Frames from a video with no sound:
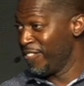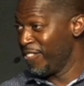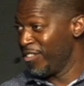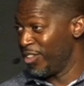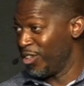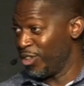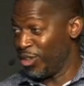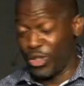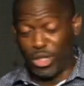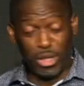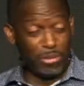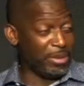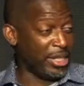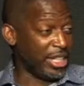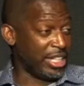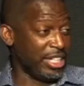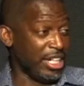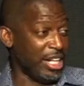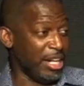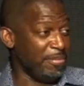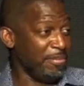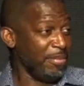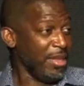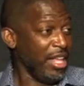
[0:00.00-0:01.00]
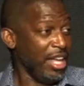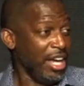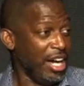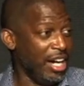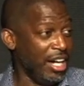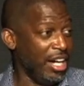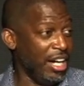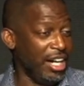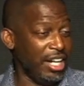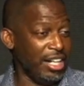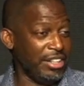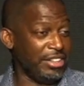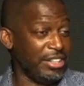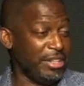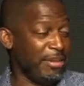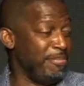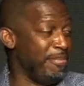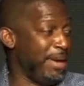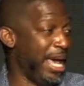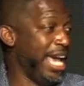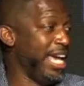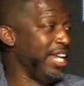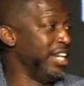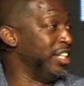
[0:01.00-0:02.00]
You can become uh, uh, the
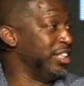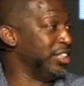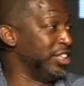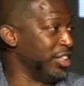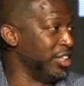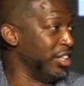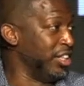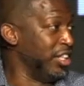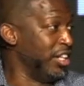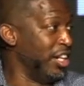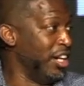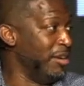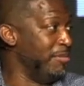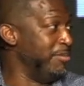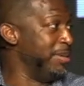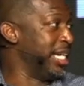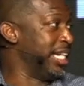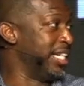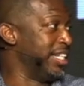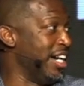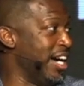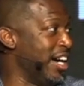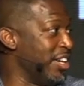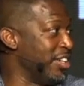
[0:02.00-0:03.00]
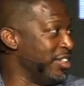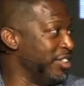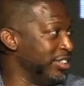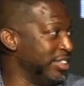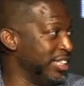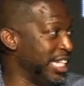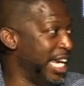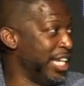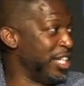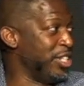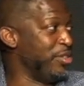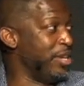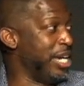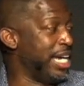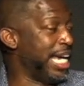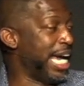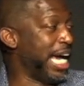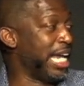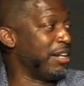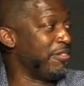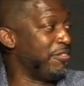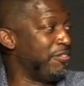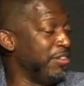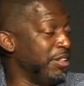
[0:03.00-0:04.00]
manager of McDonald's. Now you ain't got
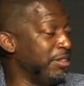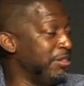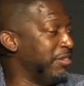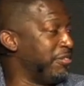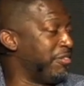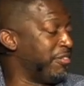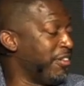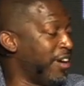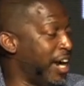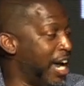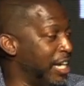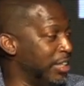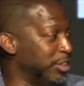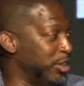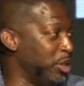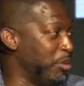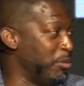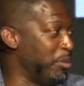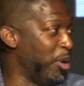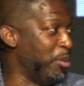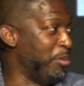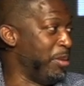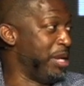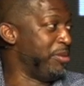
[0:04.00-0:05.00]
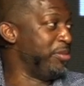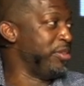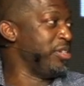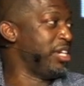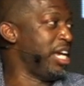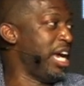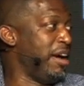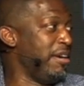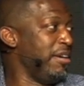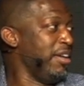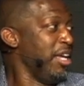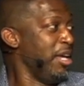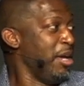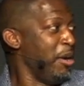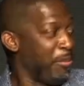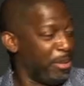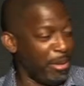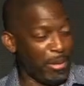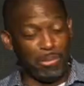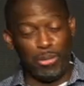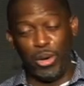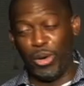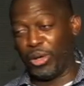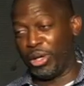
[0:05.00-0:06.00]
to flip the fries no more. Maybe you got
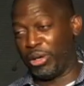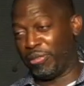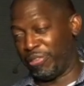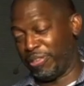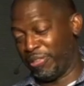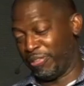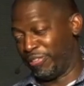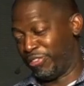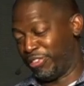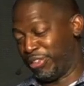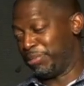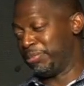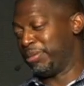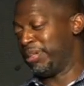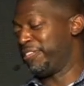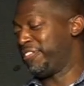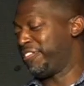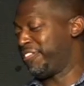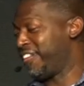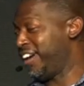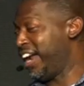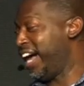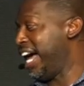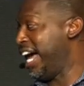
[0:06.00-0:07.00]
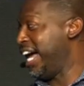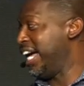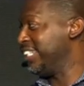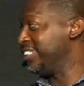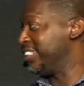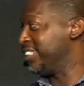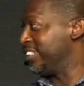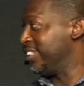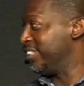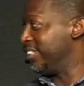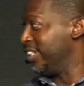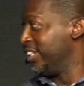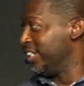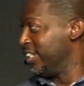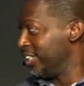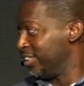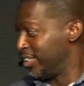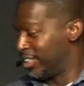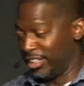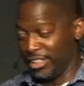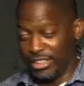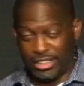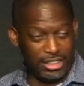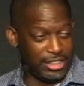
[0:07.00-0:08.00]
promoted from flipping the fries to,
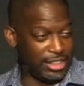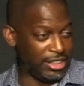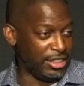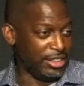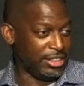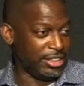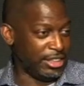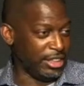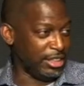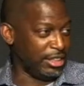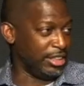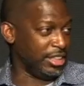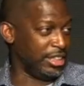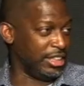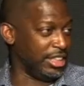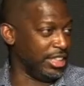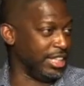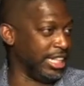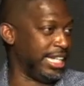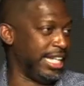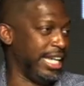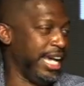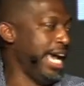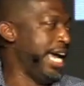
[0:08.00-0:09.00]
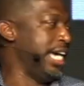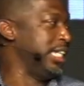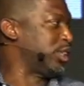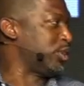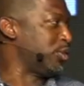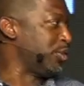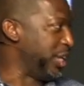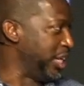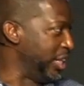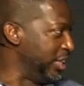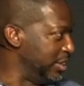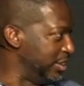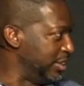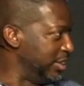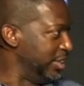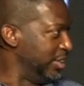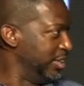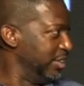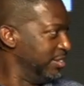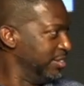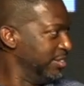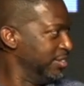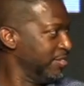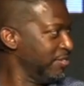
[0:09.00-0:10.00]
to, to, to, to the cash register.
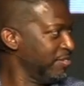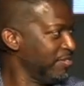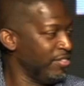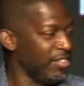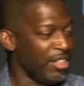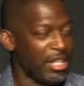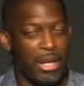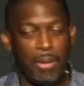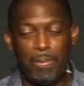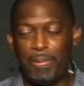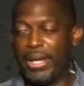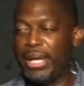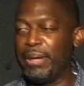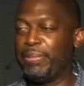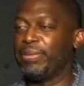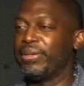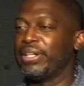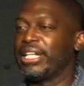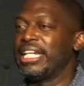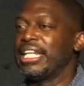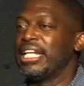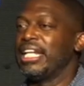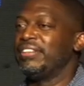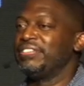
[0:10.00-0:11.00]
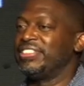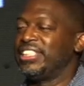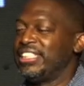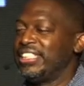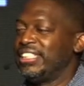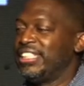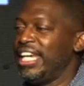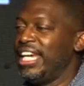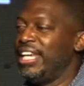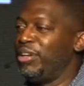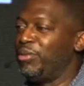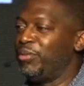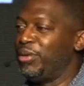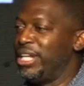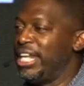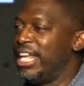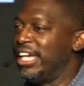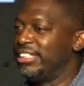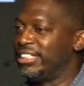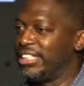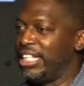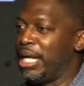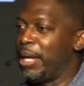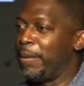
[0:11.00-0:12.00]
People get upset when
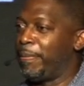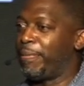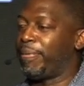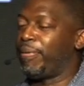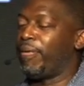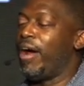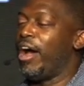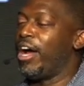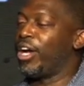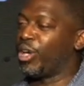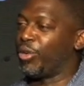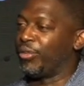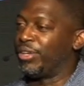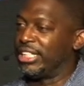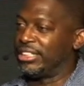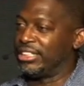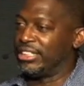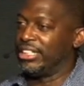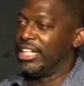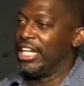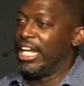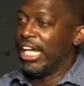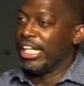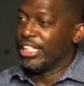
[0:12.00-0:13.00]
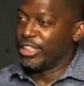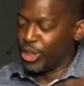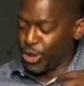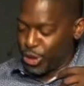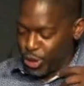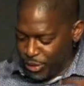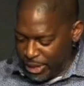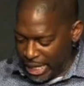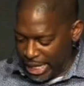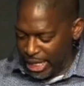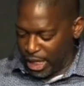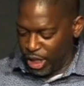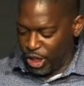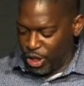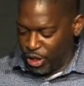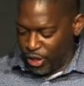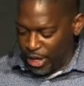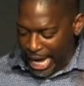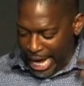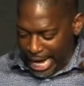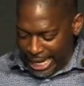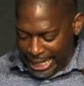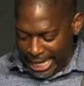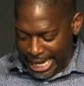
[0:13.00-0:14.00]
there's any progress, so you got to learn
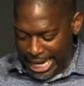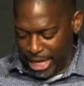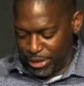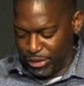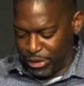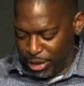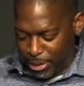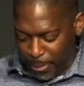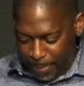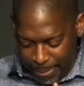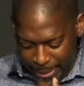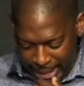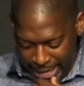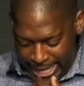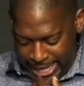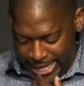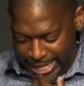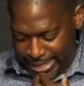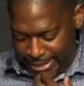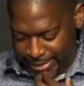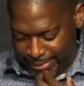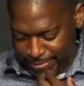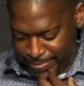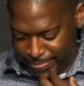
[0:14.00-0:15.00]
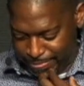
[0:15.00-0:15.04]
how to handle the pain,